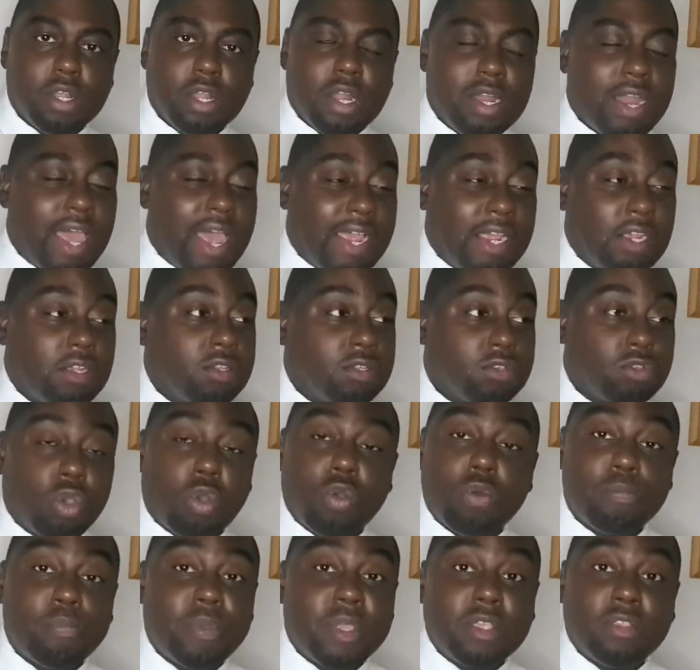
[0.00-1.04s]
Like,
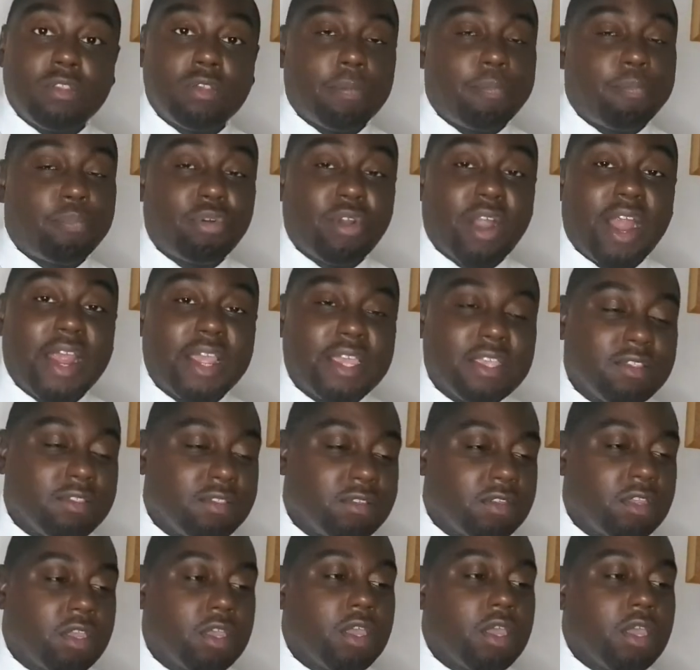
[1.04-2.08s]
don't be
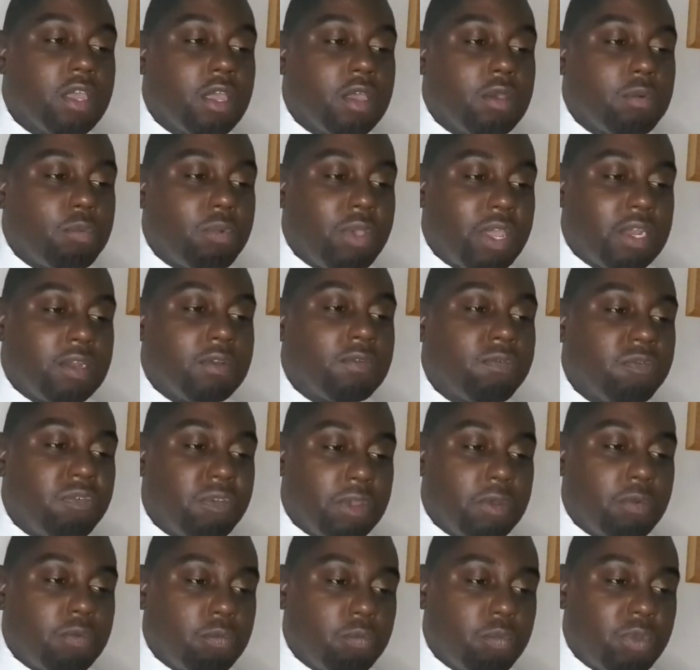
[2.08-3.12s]
surprised when
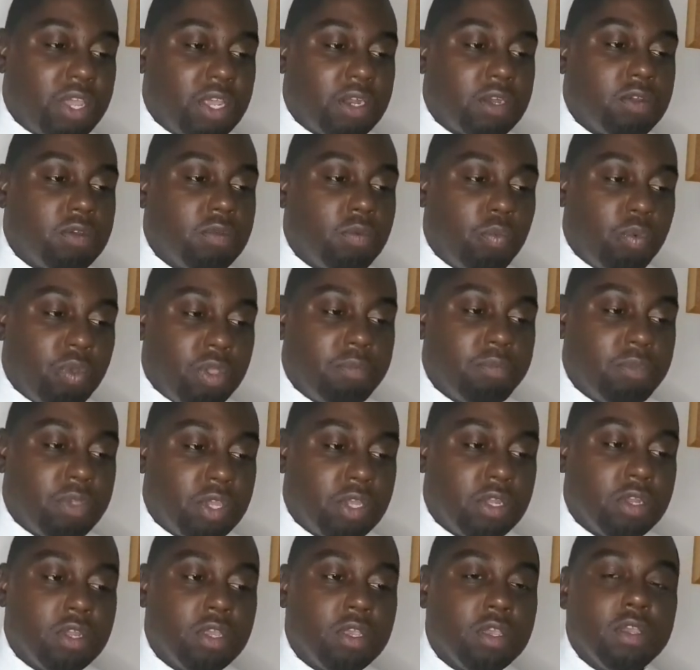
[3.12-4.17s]

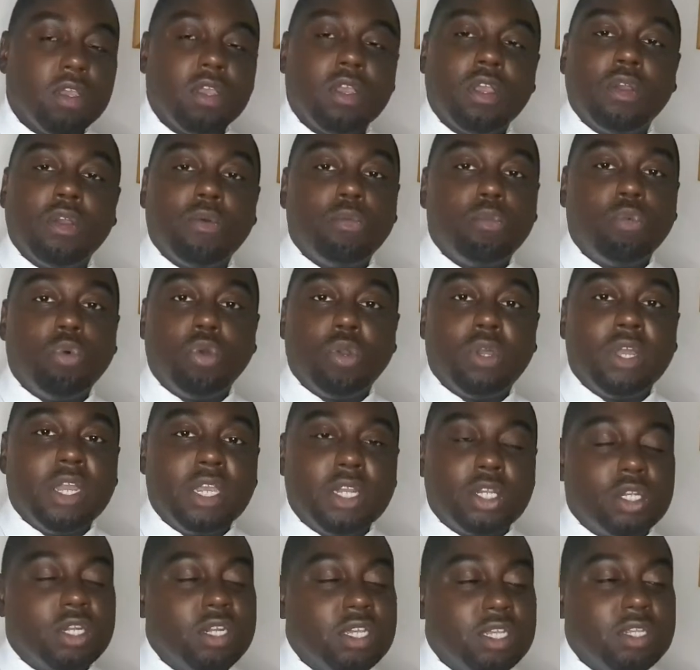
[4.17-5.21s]
women will
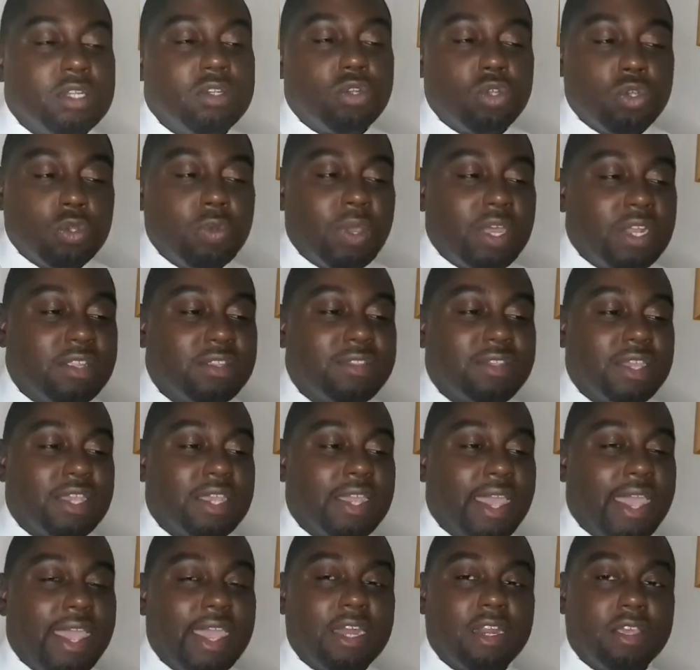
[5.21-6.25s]
literally do and
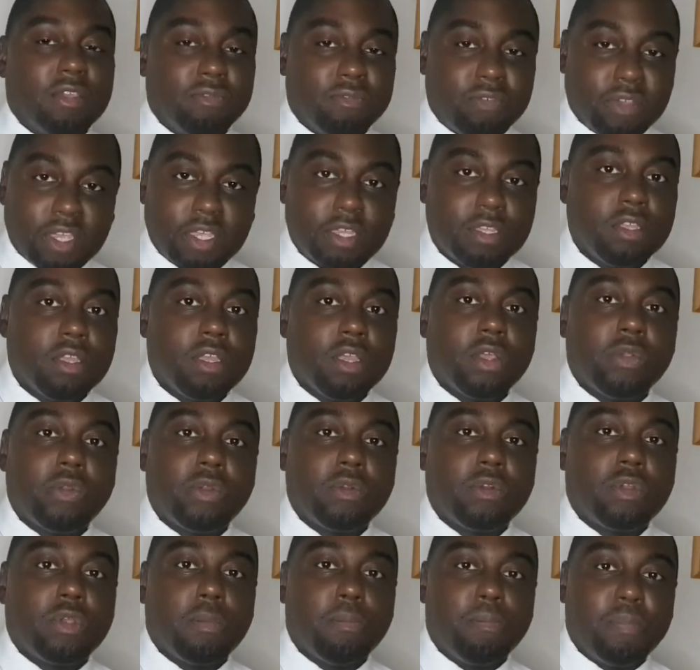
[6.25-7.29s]
say anything
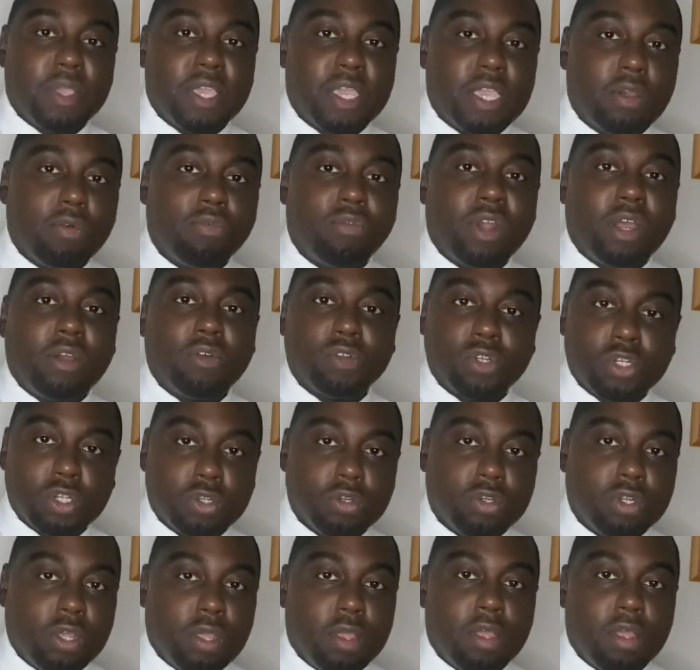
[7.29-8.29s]
to be around you,